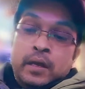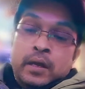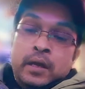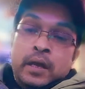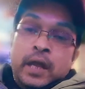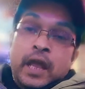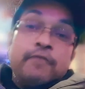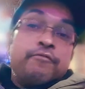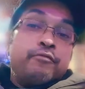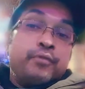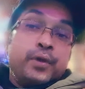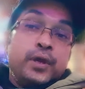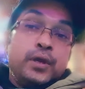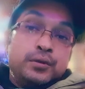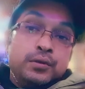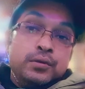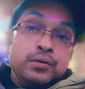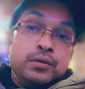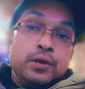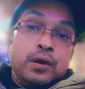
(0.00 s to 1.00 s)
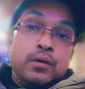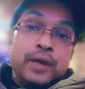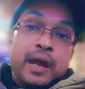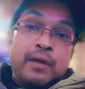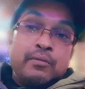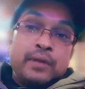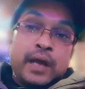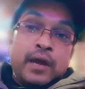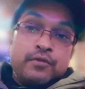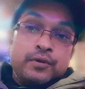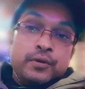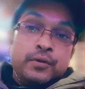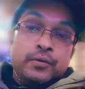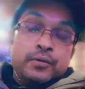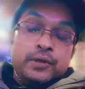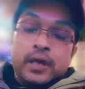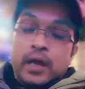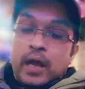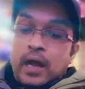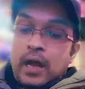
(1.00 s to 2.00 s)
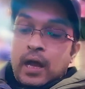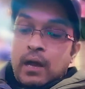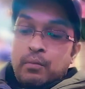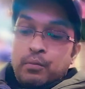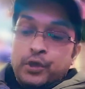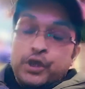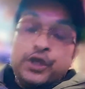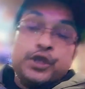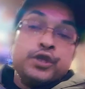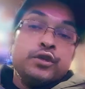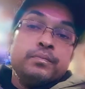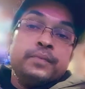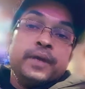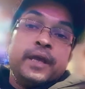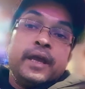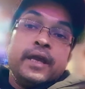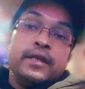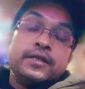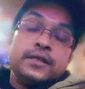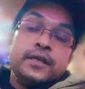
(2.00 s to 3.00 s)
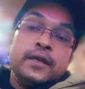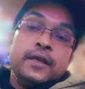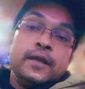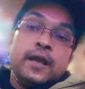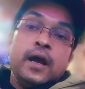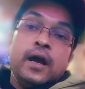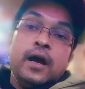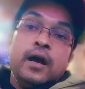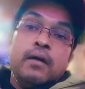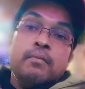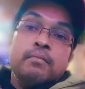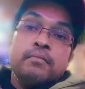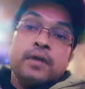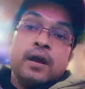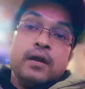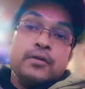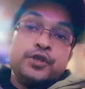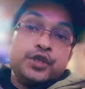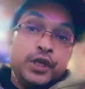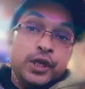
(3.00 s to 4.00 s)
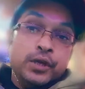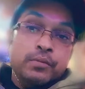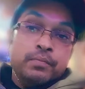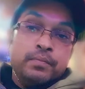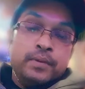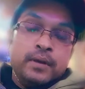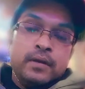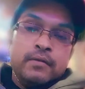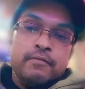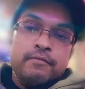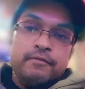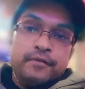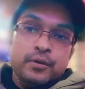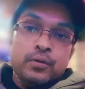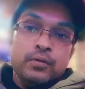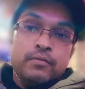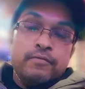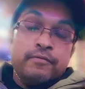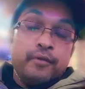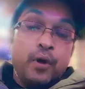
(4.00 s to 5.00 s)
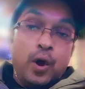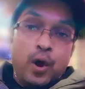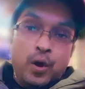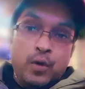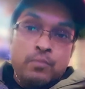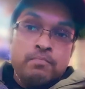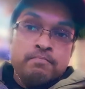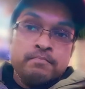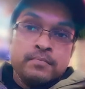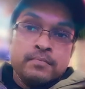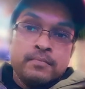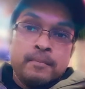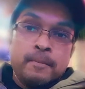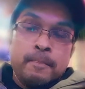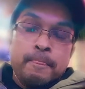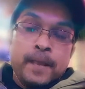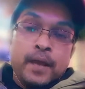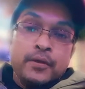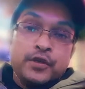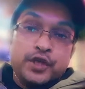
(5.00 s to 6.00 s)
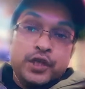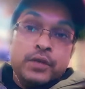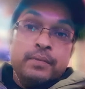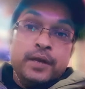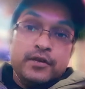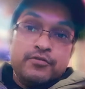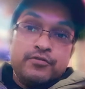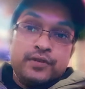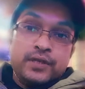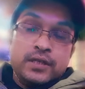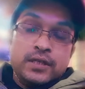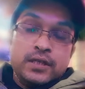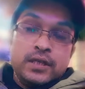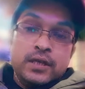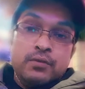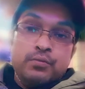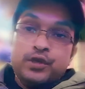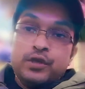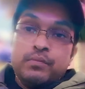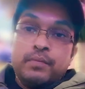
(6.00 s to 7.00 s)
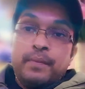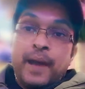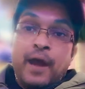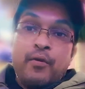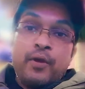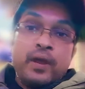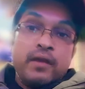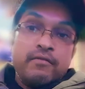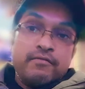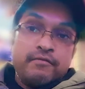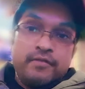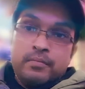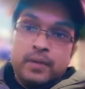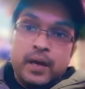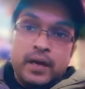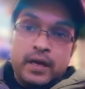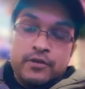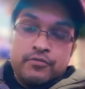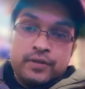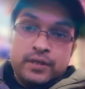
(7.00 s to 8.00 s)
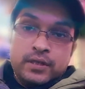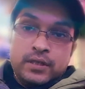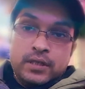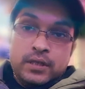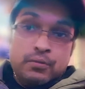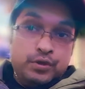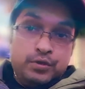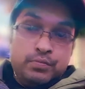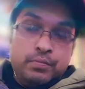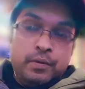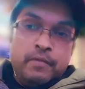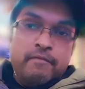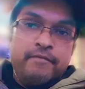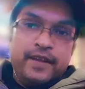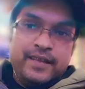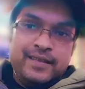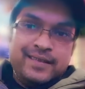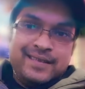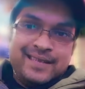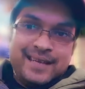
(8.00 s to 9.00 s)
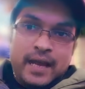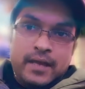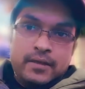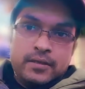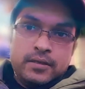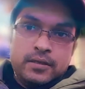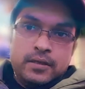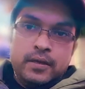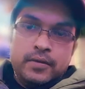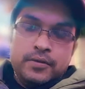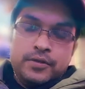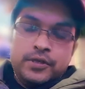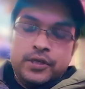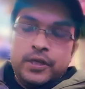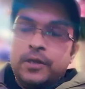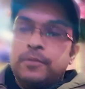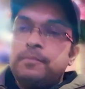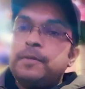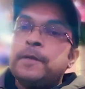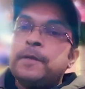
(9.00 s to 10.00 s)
if we do go down that route, we should be getting cheap fuel for home, cheap electricity. We should be powering everything by electricity, which would be fantastic and cheap.